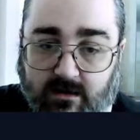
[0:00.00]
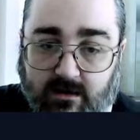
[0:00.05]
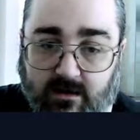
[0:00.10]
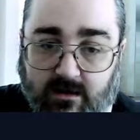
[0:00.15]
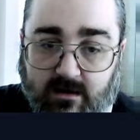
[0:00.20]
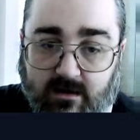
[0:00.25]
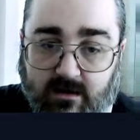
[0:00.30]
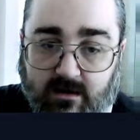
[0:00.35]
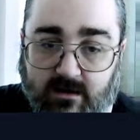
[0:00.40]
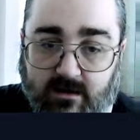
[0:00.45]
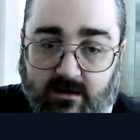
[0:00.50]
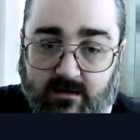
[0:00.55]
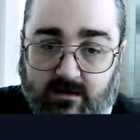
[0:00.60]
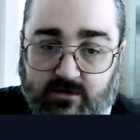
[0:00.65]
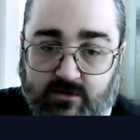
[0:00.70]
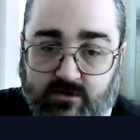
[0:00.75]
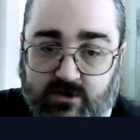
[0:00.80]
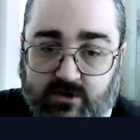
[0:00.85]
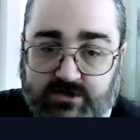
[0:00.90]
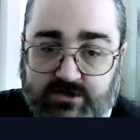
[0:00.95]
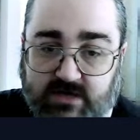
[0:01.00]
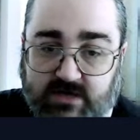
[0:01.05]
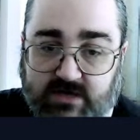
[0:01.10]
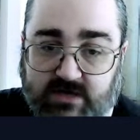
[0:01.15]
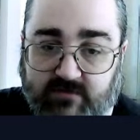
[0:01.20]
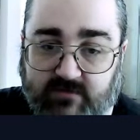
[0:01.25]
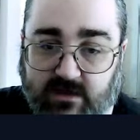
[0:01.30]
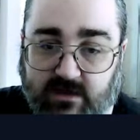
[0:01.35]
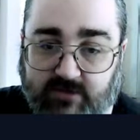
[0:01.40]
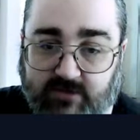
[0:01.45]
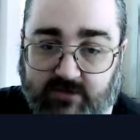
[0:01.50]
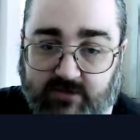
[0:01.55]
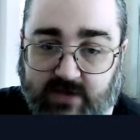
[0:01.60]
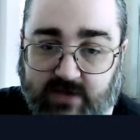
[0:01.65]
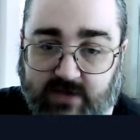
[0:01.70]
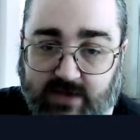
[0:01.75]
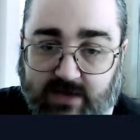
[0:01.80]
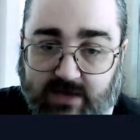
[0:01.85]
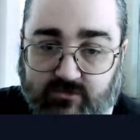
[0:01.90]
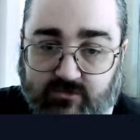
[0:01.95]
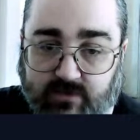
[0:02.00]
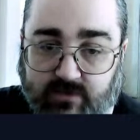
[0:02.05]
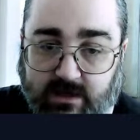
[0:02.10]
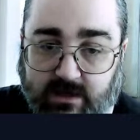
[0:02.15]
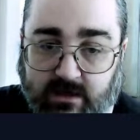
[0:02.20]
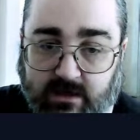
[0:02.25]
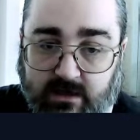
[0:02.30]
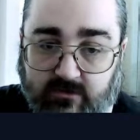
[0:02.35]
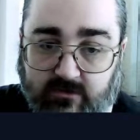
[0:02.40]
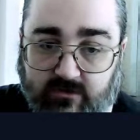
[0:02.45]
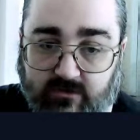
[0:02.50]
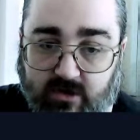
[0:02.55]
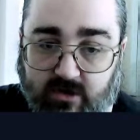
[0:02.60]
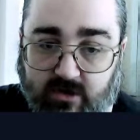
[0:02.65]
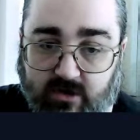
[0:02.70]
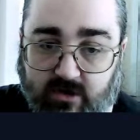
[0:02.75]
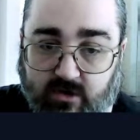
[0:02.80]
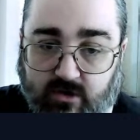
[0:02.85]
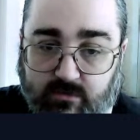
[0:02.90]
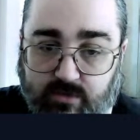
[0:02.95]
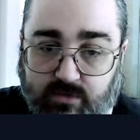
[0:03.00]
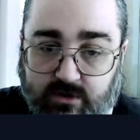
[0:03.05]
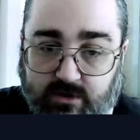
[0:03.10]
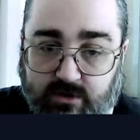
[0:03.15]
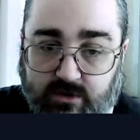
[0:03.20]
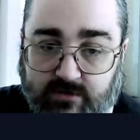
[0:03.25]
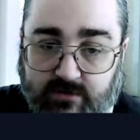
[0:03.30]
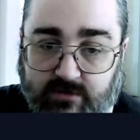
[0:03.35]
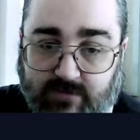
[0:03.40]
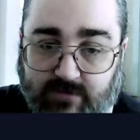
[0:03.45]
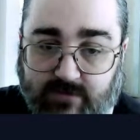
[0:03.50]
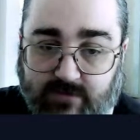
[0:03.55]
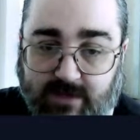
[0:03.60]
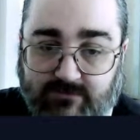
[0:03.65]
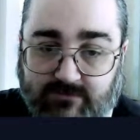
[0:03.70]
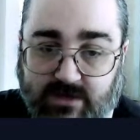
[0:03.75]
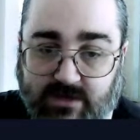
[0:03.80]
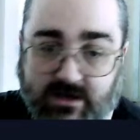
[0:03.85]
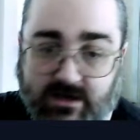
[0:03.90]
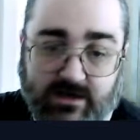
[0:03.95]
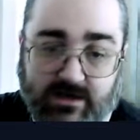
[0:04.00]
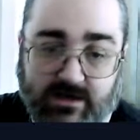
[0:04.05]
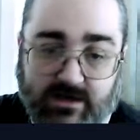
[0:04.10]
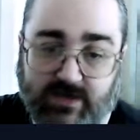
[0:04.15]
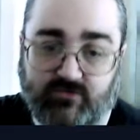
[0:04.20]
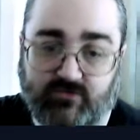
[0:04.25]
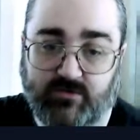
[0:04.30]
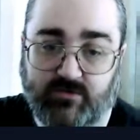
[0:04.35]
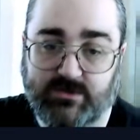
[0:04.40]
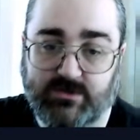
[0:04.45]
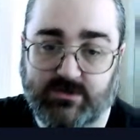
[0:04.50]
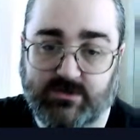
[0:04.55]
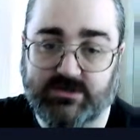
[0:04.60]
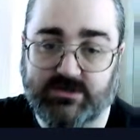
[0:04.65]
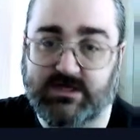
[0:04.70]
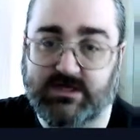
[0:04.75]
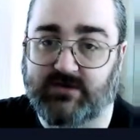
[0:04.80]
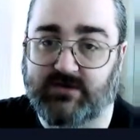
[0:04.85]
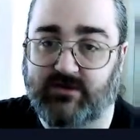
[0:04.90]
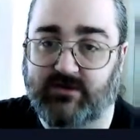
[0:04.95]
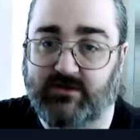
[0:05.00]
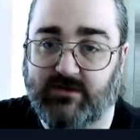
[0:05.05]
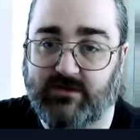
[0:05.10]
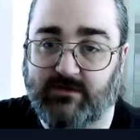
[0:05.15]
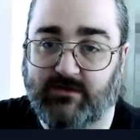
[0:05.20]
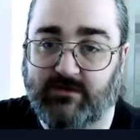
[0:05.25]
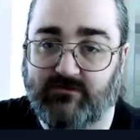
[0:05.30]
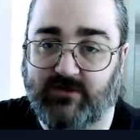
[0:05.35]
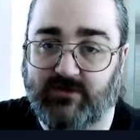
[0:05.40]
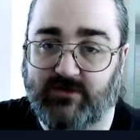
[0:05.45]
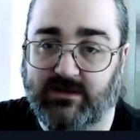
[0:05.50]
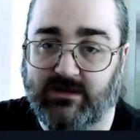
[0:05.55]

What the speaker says: newly discovered Class A asteroid in tow. I haven't done any asteroid missions yet, so I think I'm going to have to take that one.